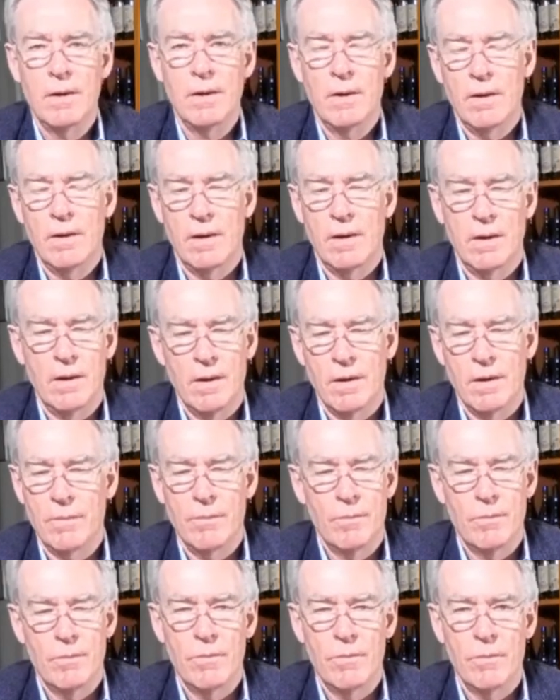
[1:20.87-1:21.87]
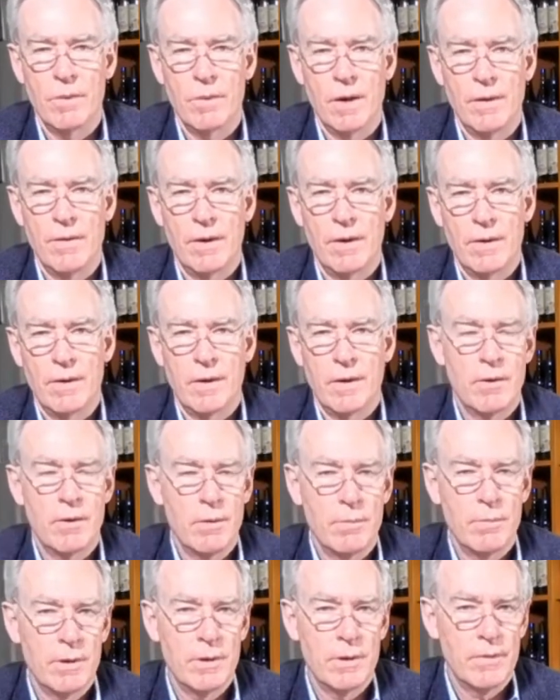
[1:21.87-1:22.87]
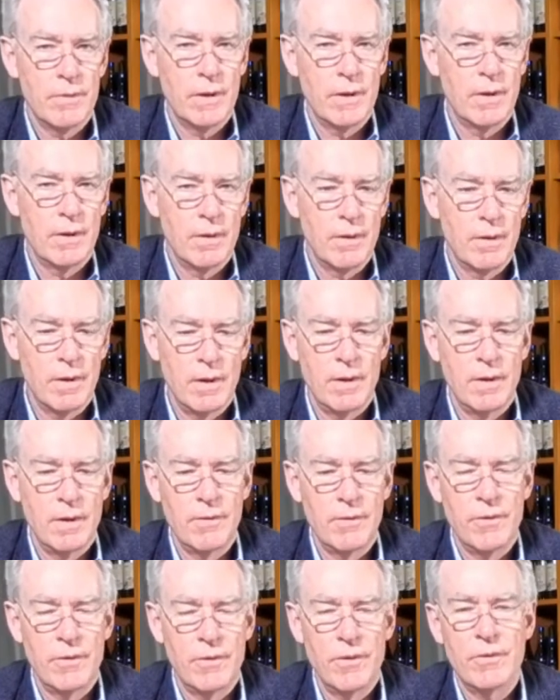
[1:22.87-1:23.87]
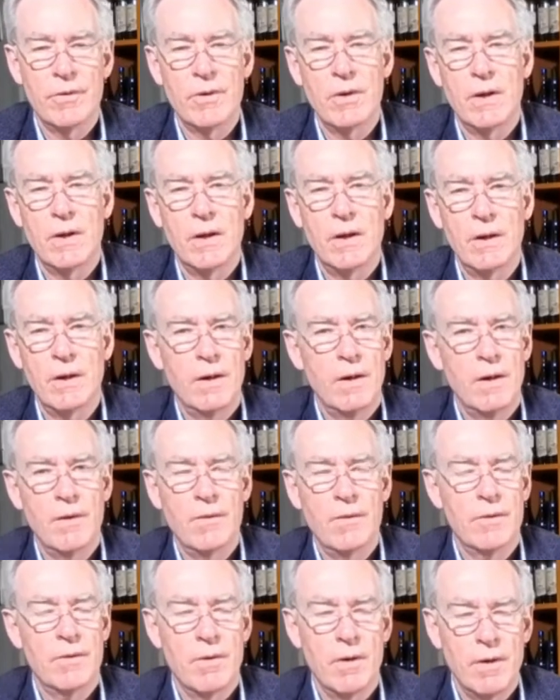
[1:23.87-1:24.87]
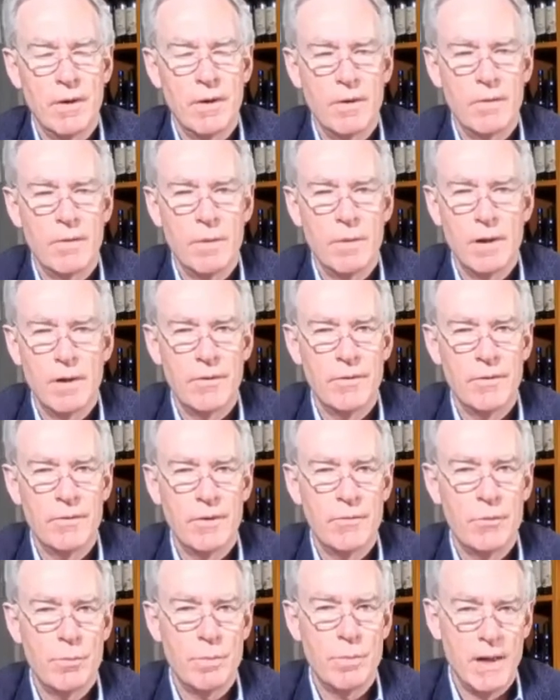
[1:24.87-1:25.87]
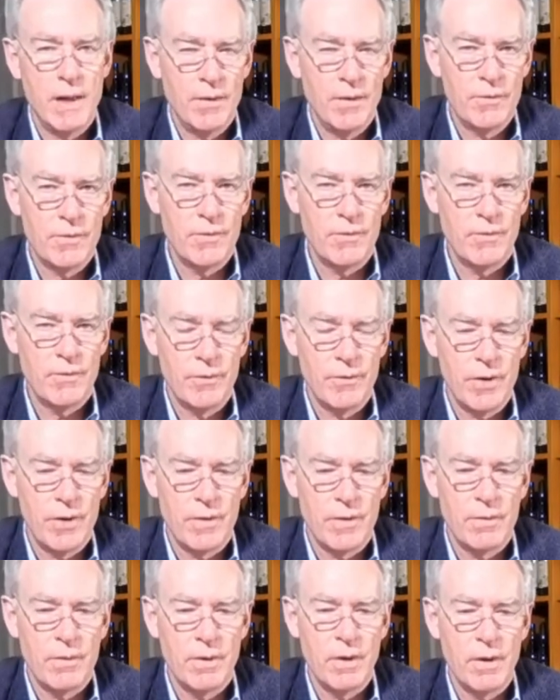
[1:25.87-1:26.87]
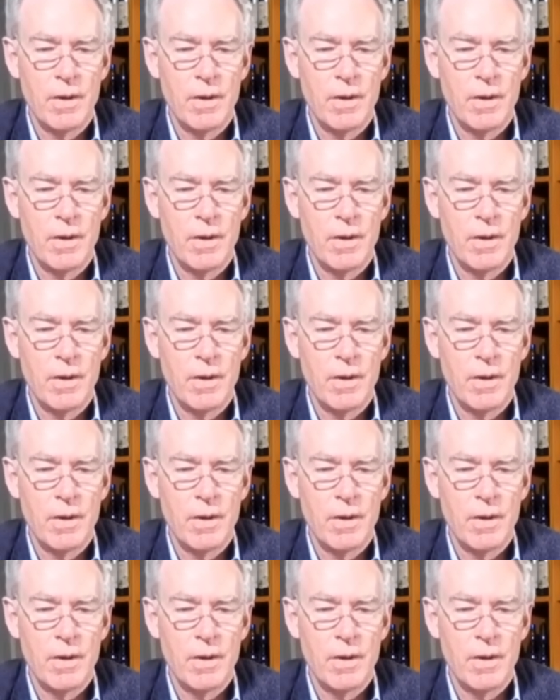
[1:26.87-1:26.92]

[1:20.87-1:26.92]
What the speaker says: I think they grow a bit of it in Sicily. It's grown in several parts of the southern